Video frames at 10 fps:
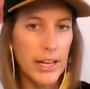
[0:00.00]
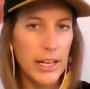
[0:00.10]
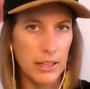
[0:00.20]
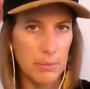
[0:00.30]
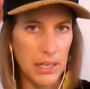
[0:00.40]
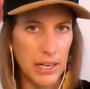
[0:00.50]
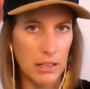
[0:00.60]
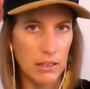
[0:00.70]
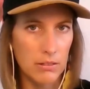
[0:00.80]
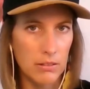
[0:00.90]

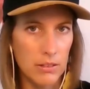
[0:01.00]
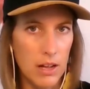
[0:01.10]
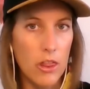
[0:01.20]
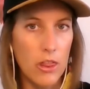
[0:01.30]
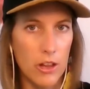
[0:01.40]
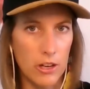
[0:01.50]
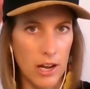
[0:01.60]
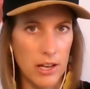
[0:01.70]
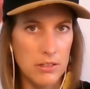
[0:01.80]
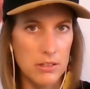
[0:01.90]
Eliminate the
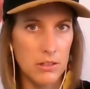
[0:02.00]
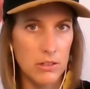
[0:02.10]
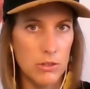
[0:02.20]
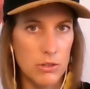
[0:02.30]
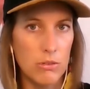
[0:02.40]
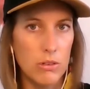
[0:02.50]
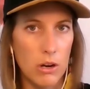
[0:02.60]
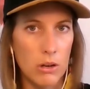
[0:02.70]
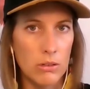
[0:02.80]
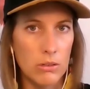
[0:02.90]
nice to know.